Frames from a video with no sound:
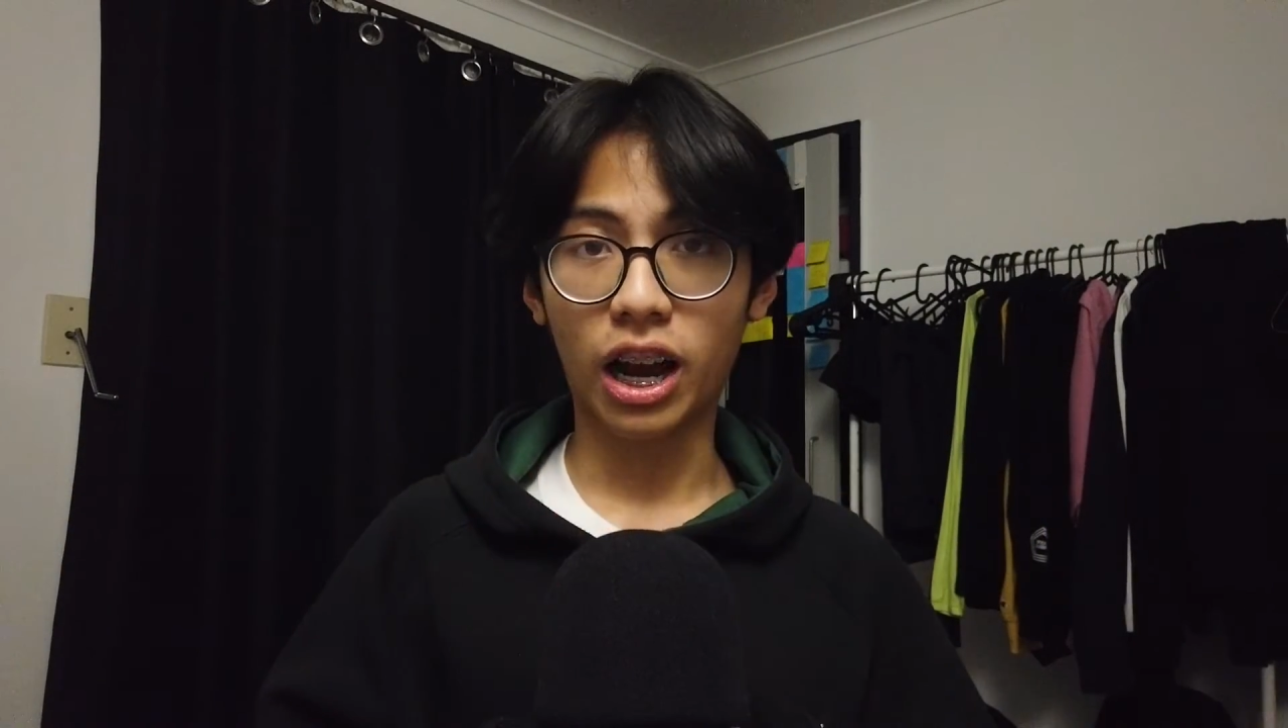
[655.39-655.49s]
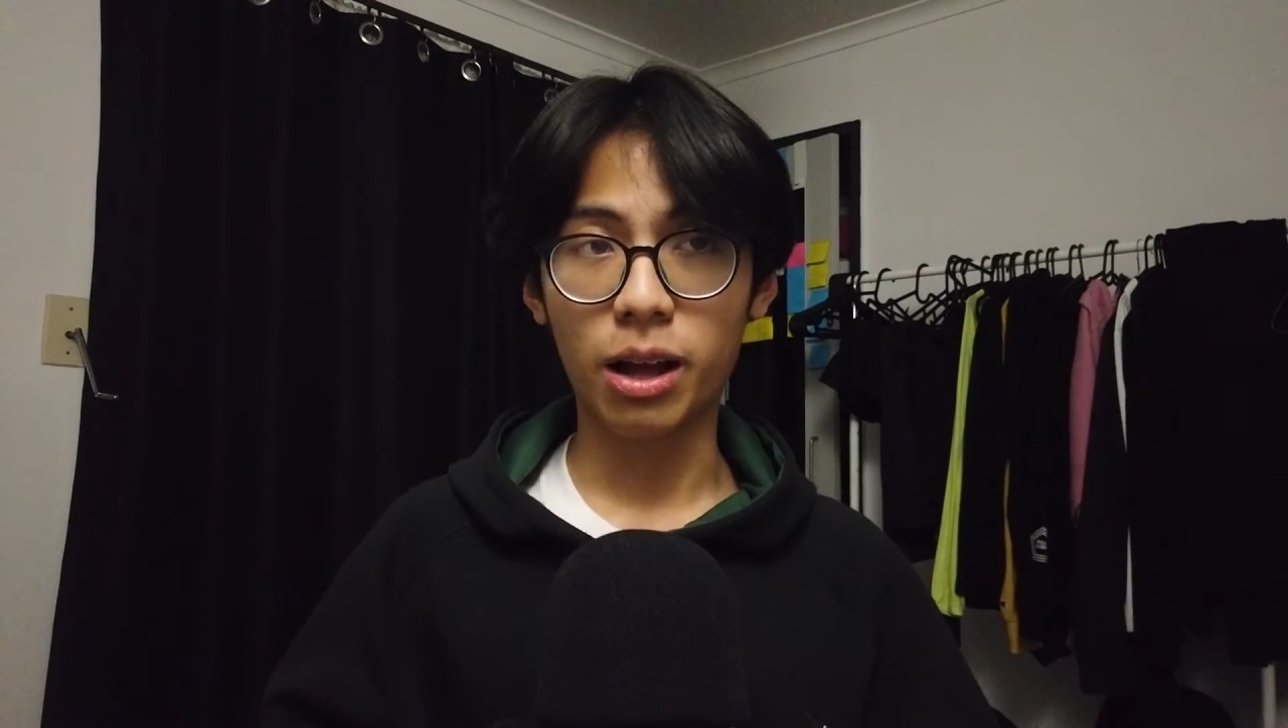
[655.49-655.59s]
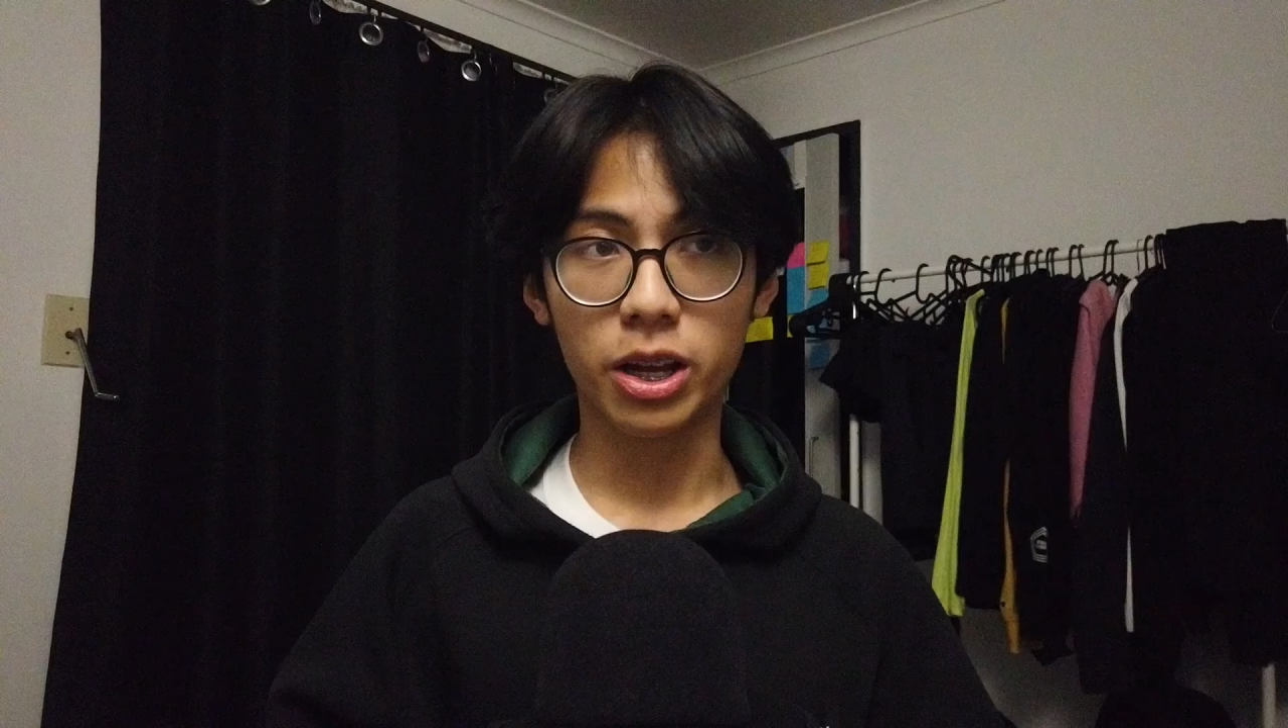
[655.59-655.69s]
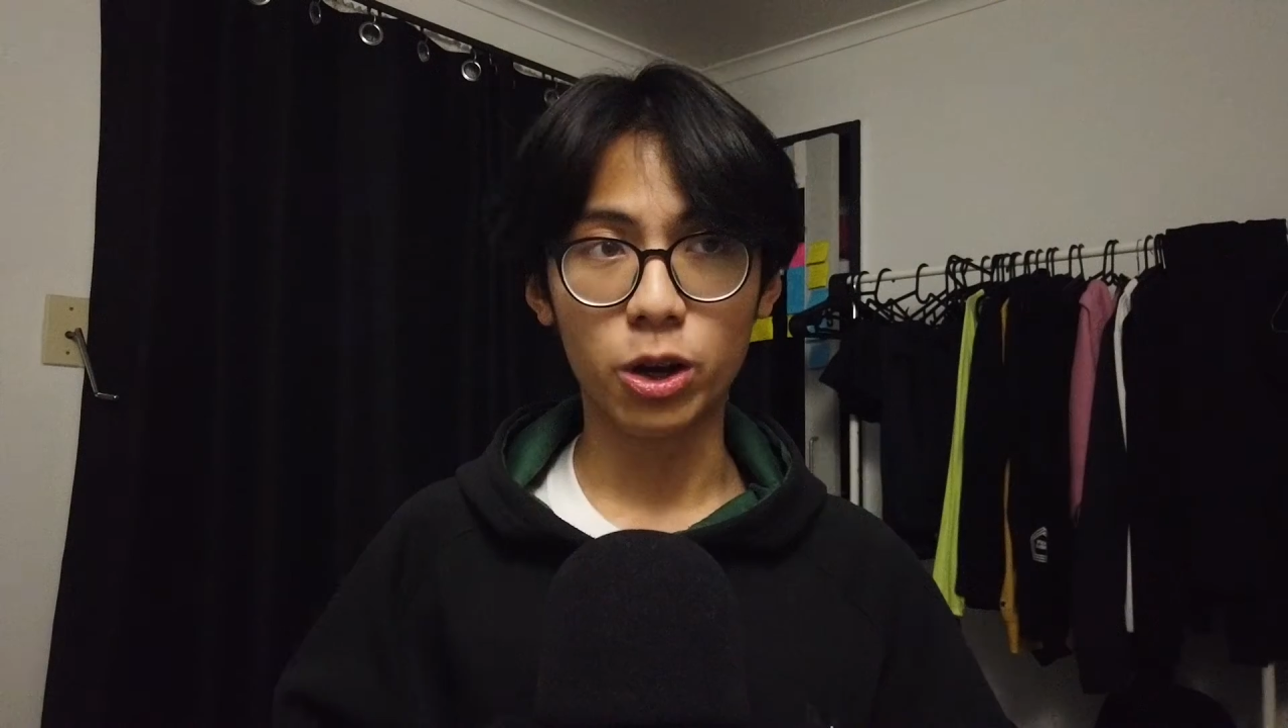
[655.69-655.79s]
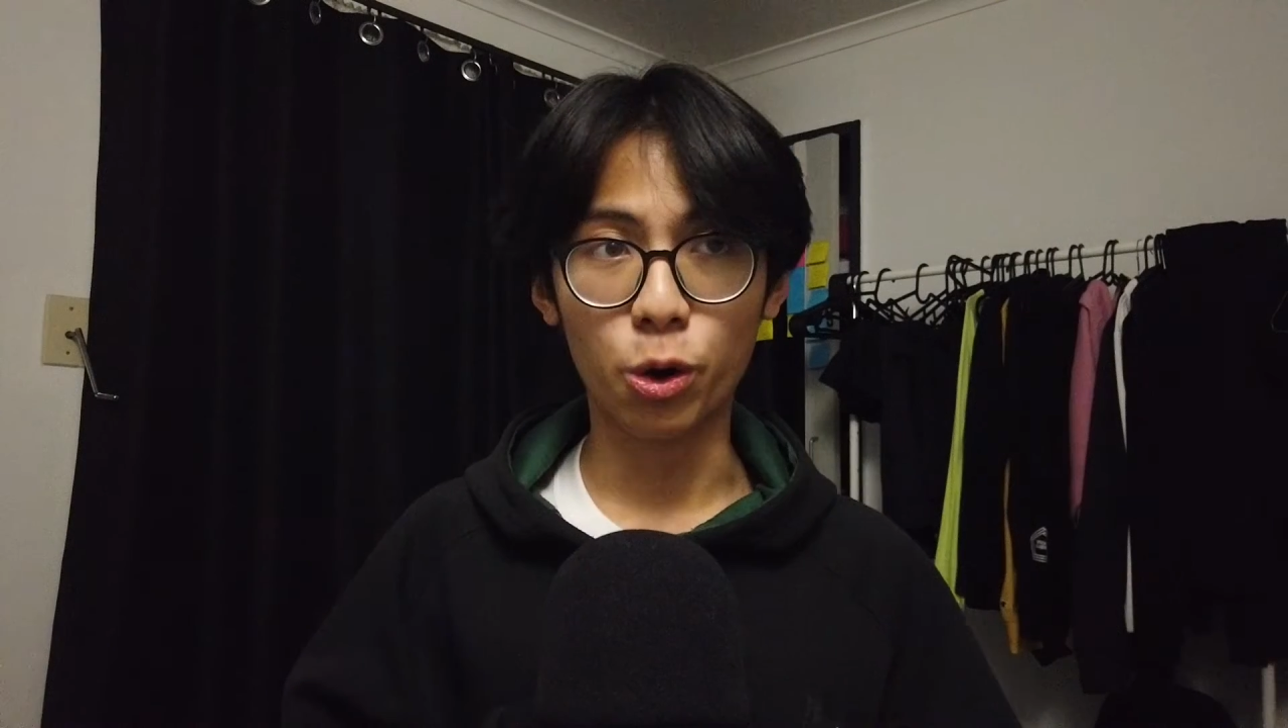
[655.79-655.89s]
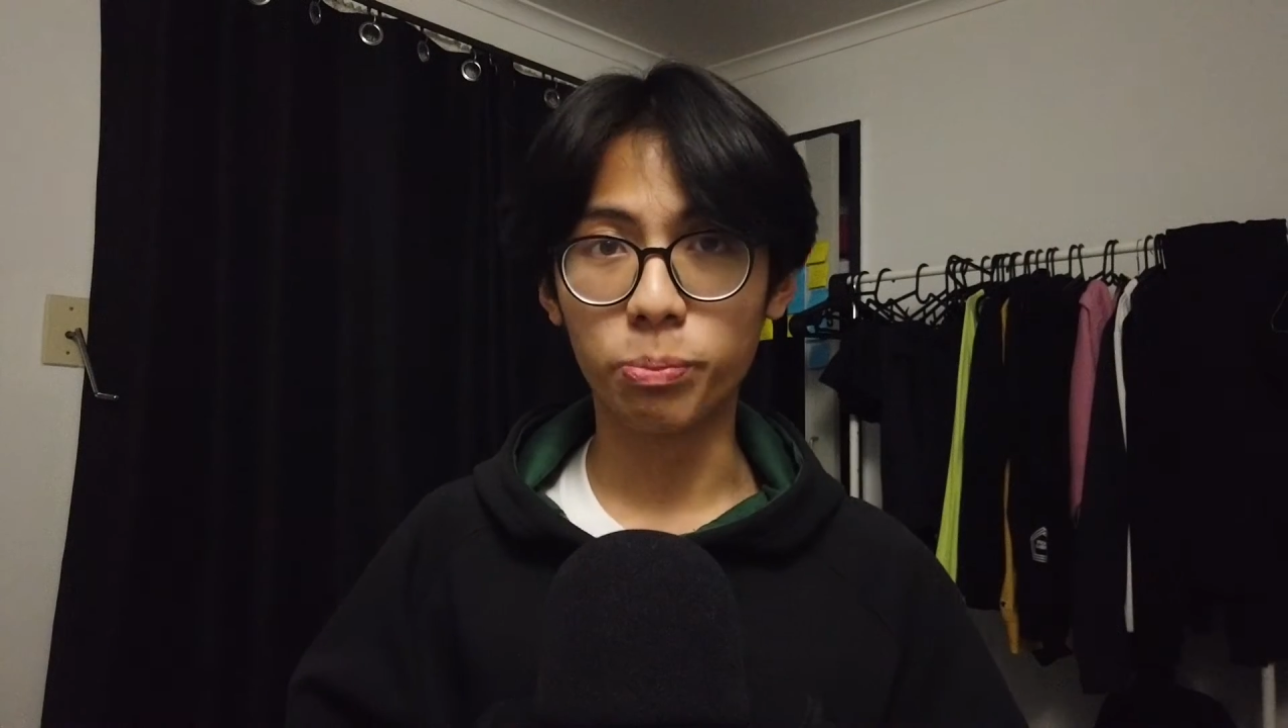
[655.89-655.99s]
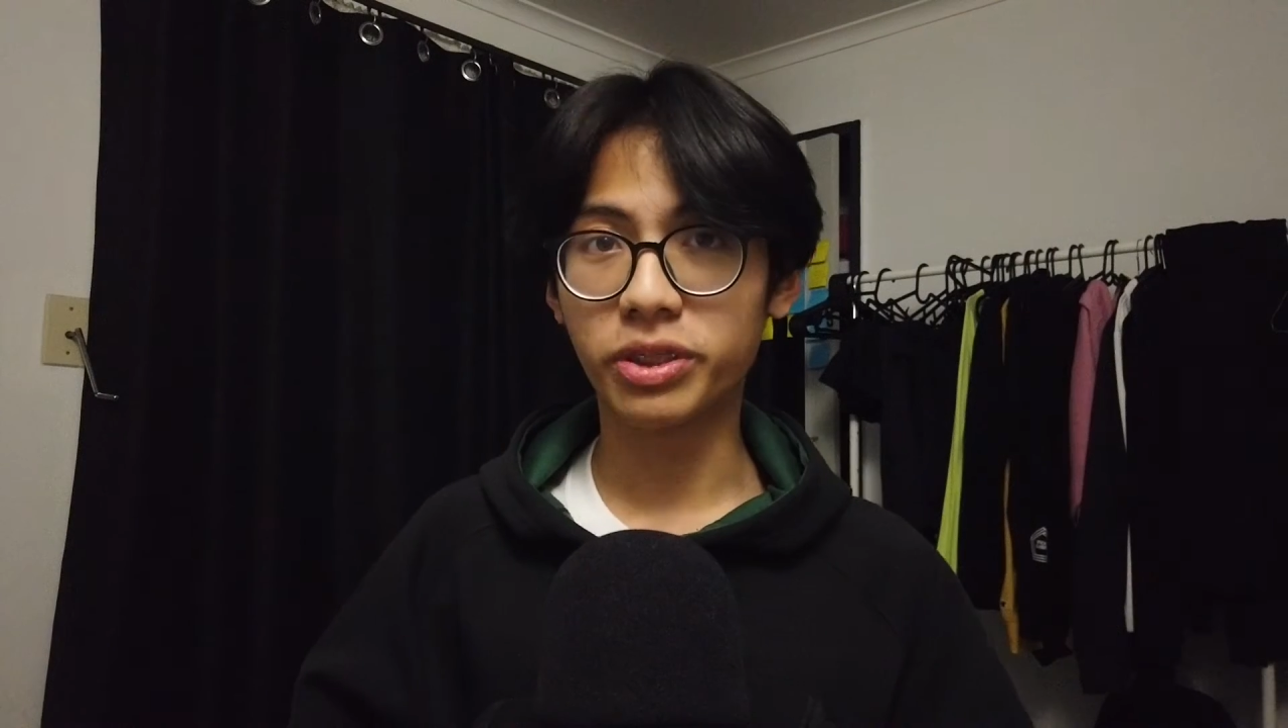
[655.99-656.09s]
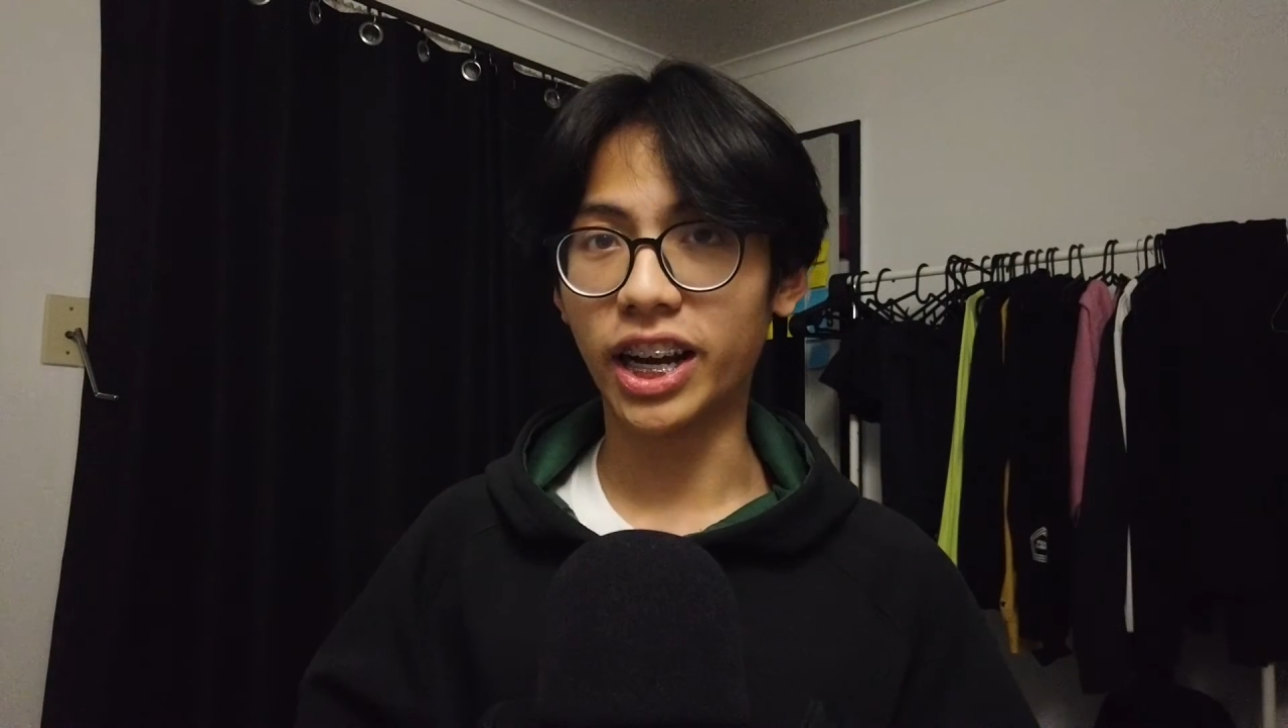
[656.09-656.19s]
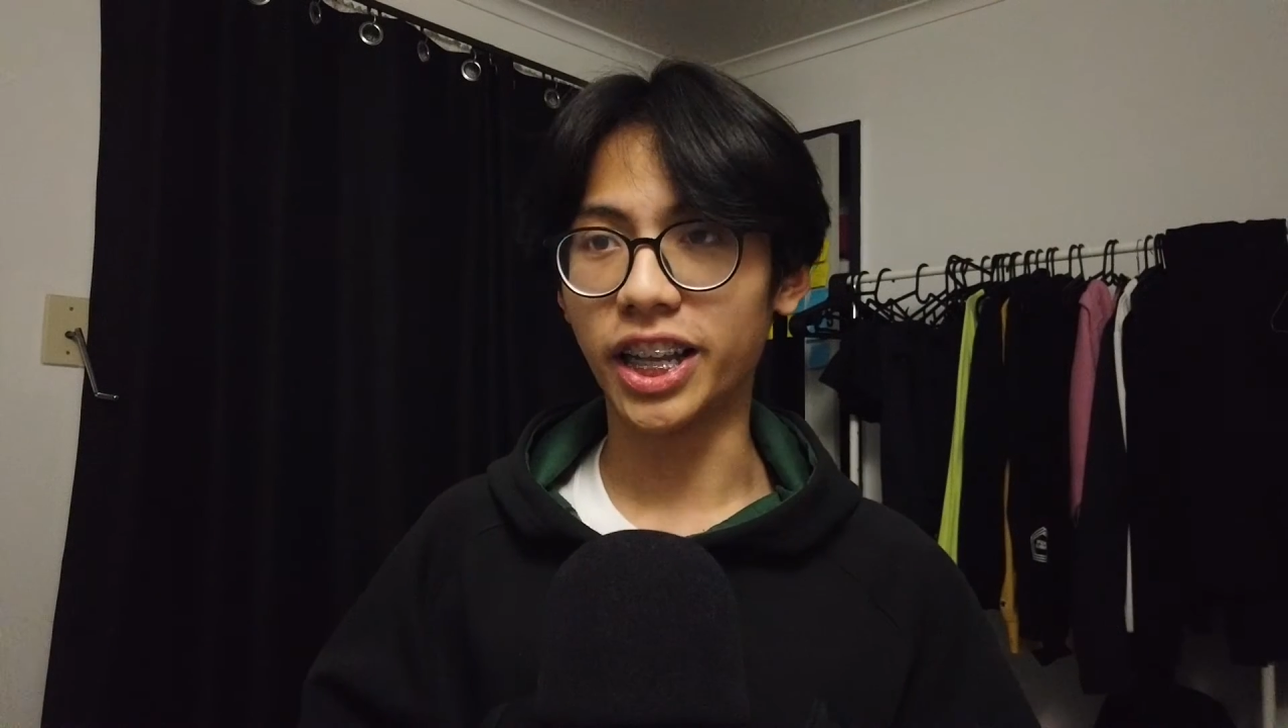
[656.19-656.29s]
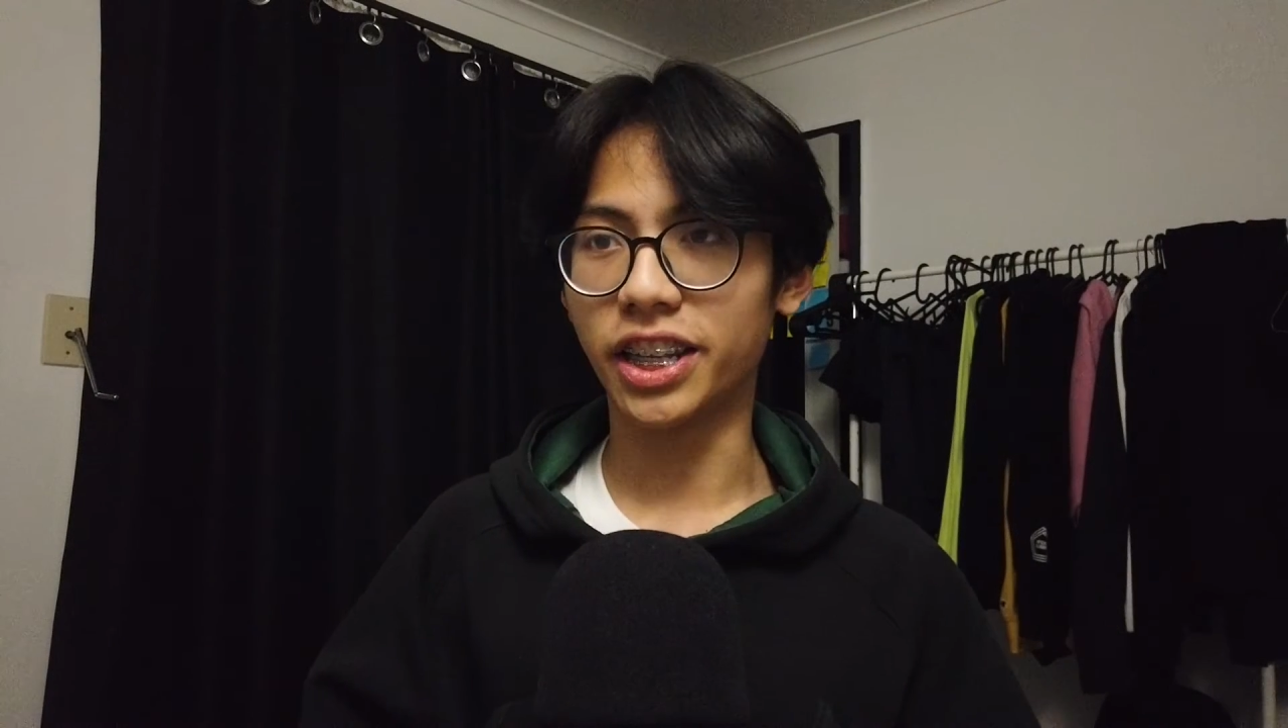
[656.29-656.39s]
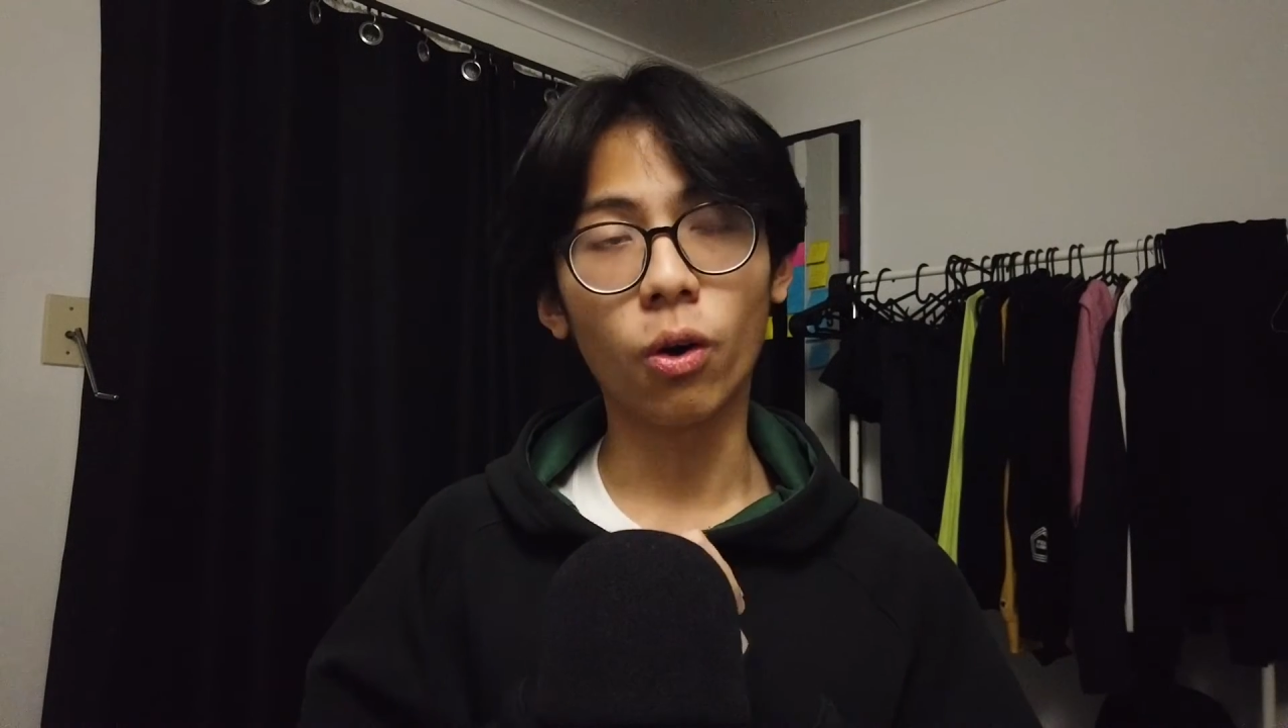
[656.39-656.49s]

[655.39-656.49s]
I hope that